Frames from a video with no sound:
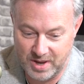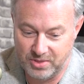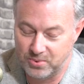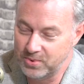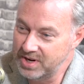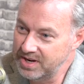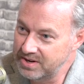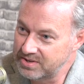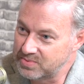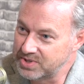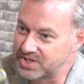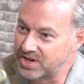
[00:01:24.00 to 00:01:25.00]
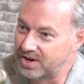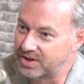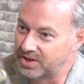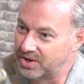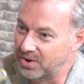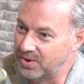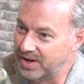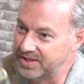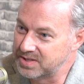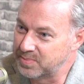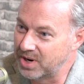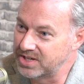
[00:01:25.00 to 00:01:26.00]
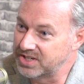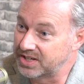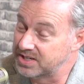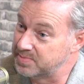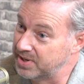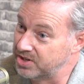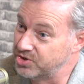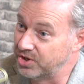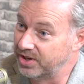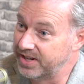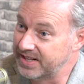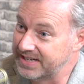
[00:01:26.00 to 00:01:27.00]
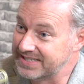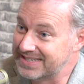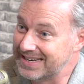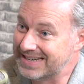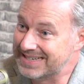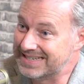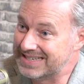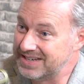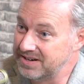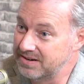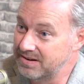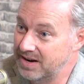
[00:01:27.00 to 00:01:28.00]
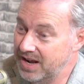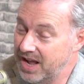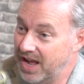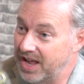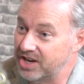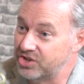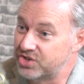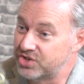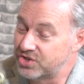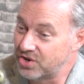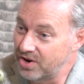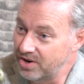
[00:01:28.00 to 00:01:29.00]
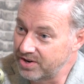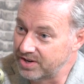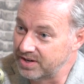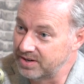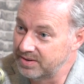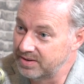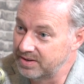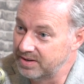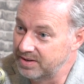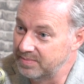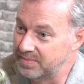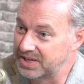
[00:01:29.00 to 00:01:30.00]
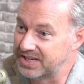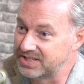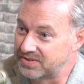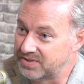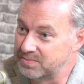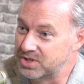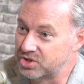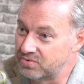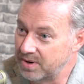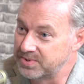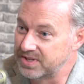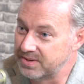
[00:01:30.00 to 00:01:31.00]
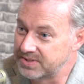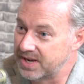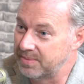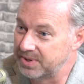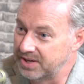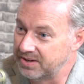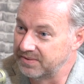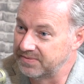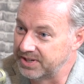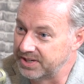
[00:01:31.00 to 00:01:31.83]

About 3 years we started to go on this project, and it's been a journey that has taken us here. And it started because of some disruption that was happening here in